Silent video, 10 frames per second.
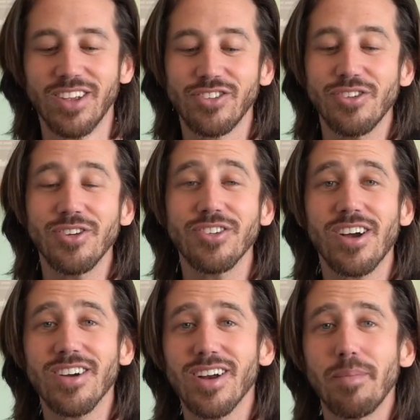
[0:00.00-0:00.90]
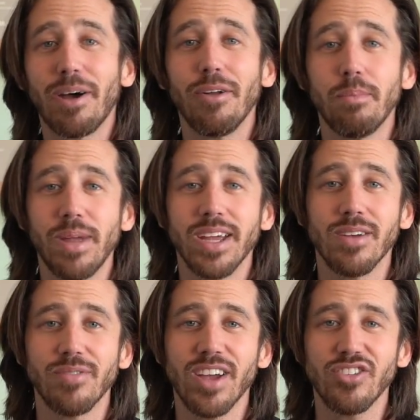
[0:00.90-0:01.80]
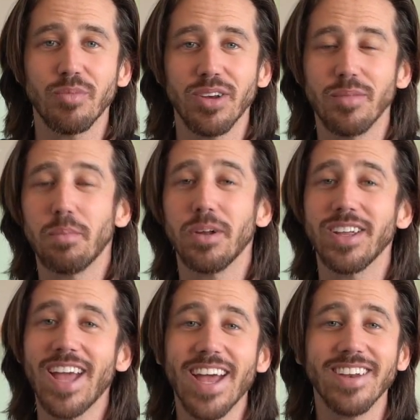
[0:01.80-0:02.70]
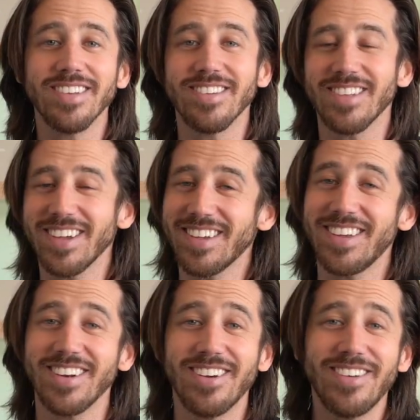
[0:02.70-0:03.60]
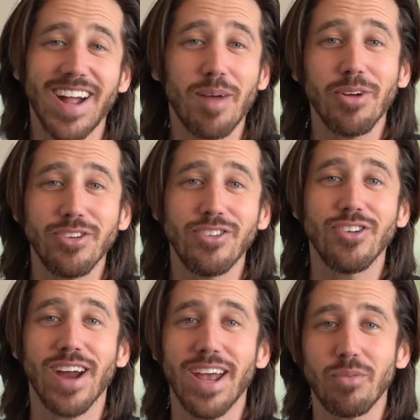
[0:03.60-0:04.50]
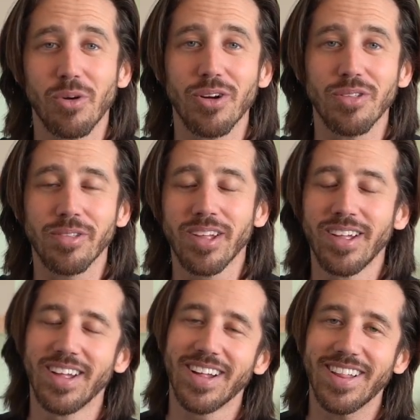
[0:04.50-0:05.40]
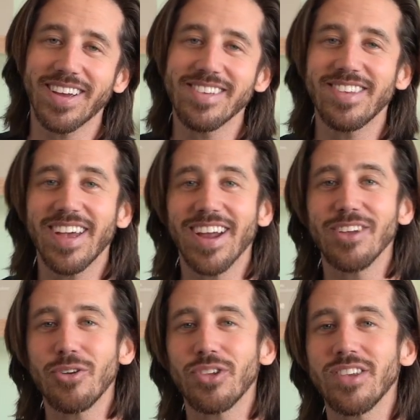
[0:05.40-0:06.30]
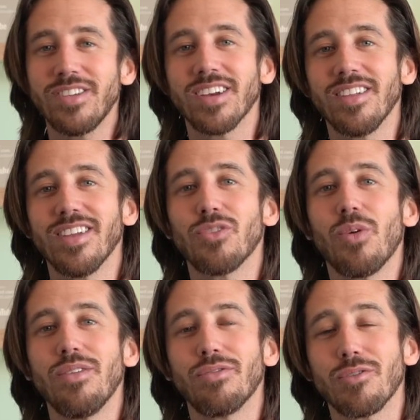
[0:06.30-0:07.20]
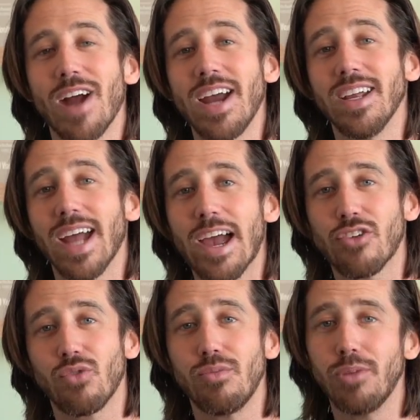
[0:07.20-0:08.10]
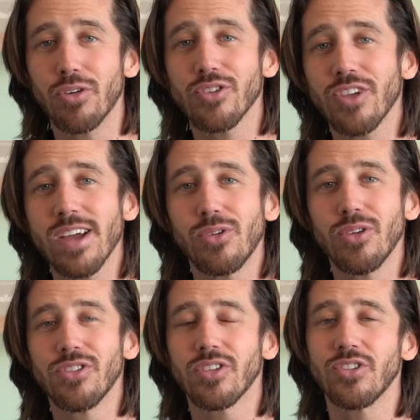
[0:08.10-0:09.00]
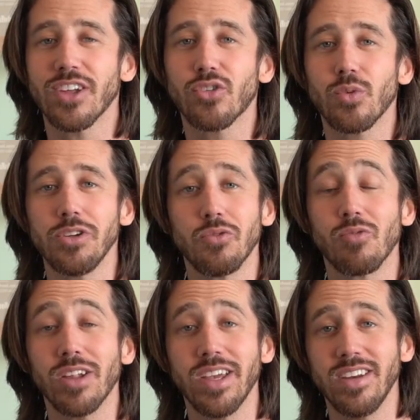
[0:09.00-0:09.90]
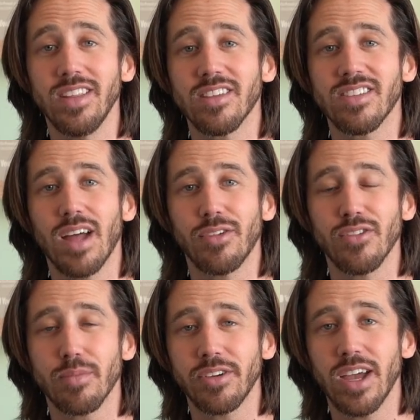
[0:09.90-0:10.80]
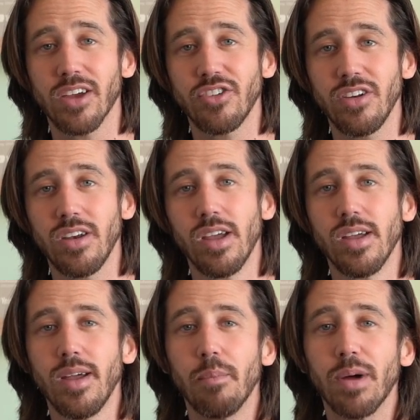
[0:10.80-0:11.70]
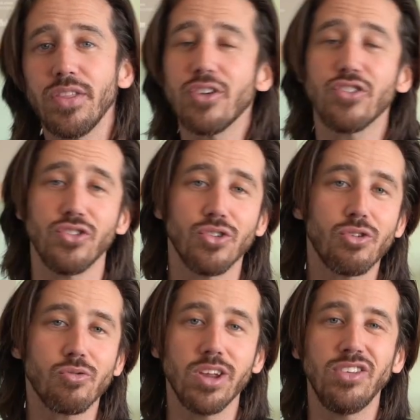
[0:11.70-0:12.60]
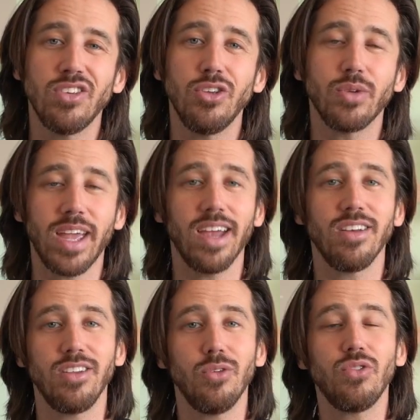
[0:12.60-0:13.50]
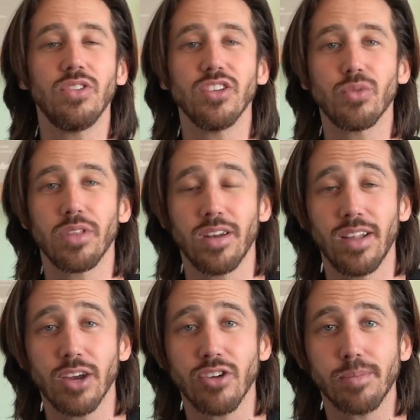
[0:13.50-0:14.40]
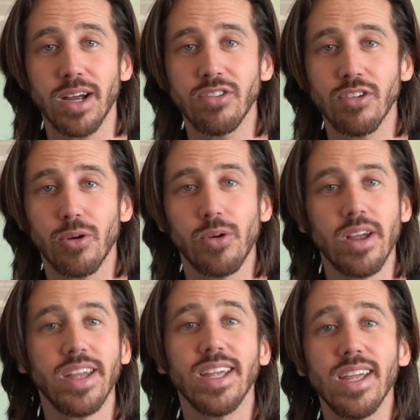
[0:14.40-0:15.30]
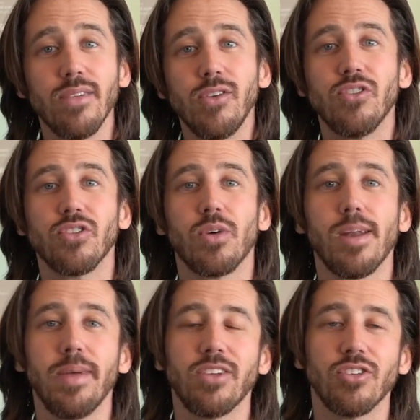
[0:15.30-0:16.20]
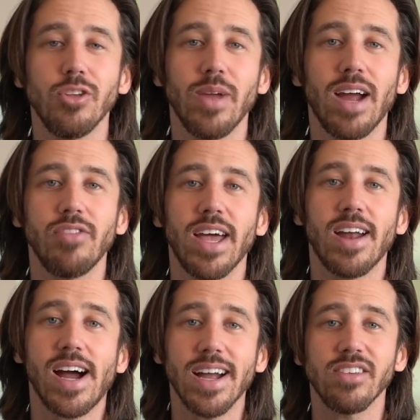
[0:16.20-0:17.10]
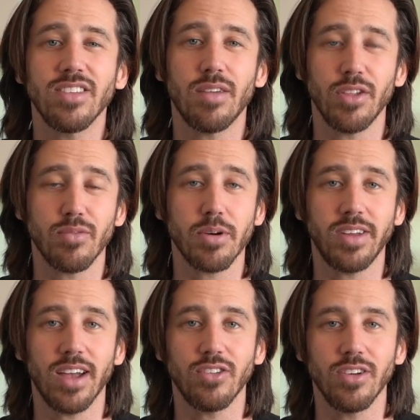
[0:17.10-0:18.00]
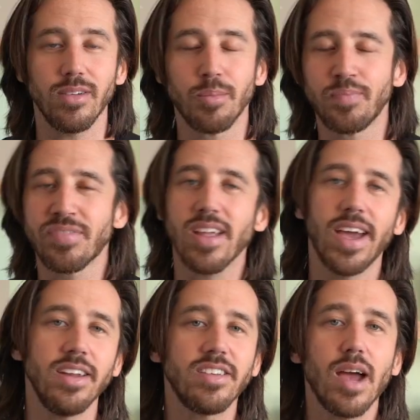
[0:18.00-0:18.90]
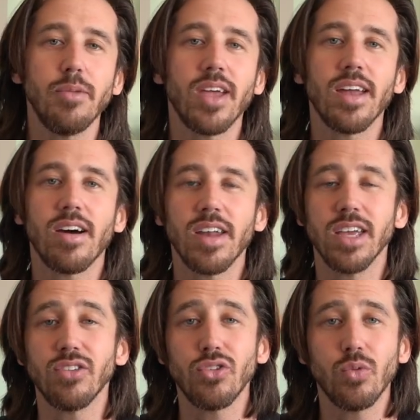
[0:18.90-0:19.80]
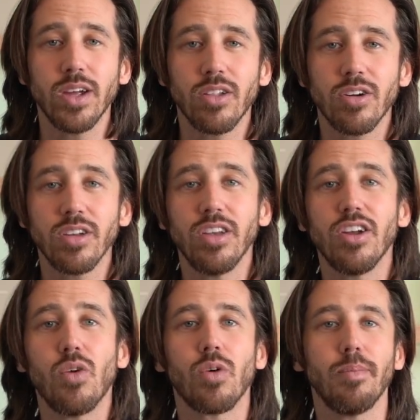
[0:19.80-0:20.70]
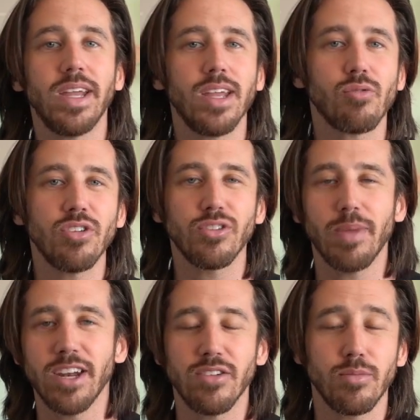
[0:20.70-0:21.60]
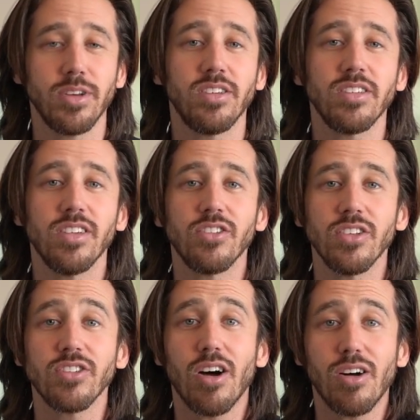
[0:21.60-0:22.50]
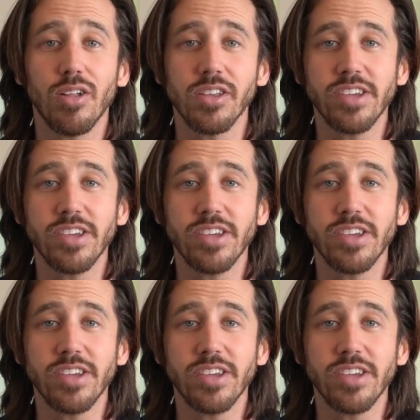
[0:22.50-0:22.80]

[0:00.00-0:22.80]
So you're talking about a big investment, but again, it's like, you know, how much is your head worth? Like I said, I usually stick to this one for riding actual motorcycles, because that's where you really need this level of protection but there's no reason you can't use this with an electric bicycle if you just want to make sure you have that highest level of protection. Anytime you get on a two wheeler, you know, we're making risk management decisions all the